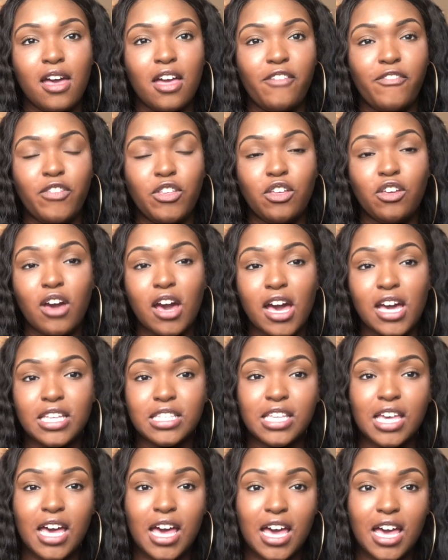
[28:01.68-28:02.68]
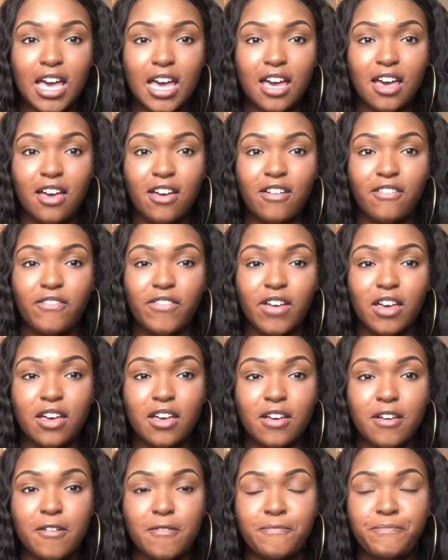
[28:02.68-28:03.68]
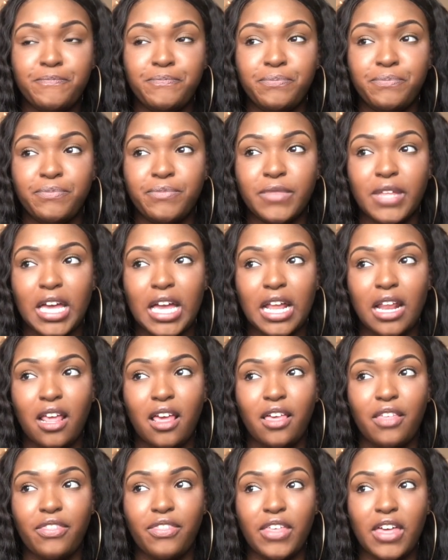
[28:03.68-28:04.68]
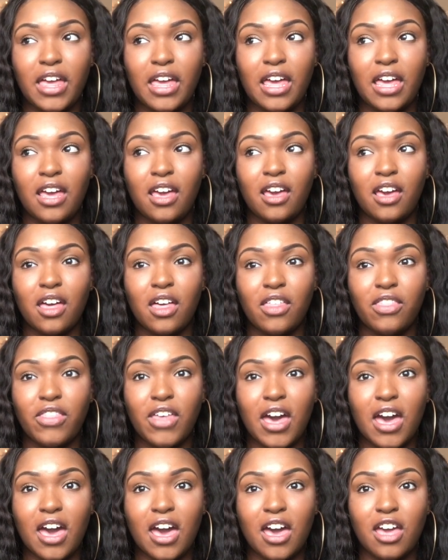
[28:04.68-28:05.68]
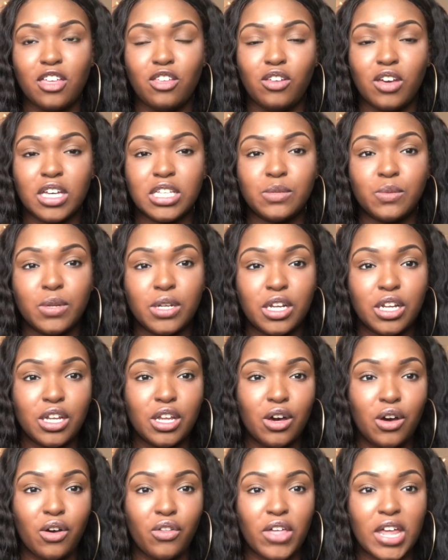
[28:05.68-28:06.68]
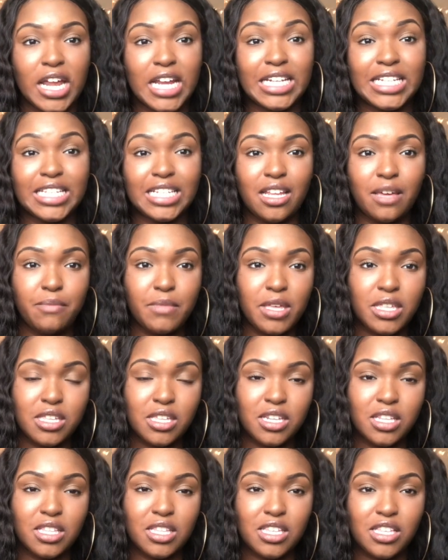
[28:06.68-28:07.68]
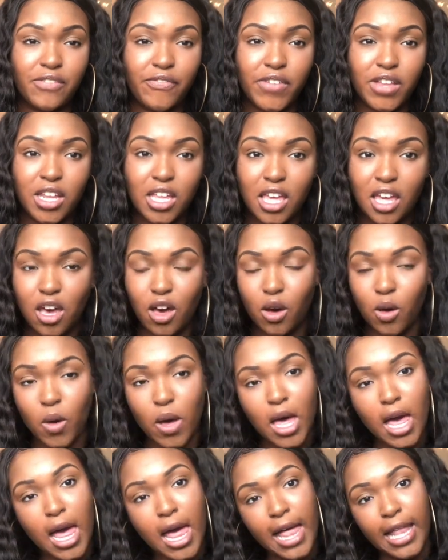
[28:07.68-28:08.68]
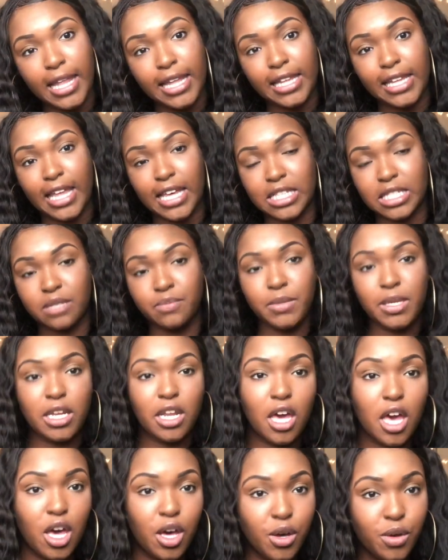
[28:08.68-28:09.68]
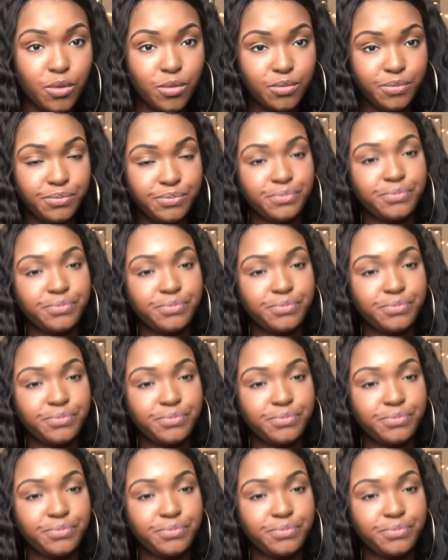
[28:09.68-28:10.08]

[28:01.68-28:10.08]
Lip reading: If you guys have anything that you guys want to know that I didn't mention in this video, let me know.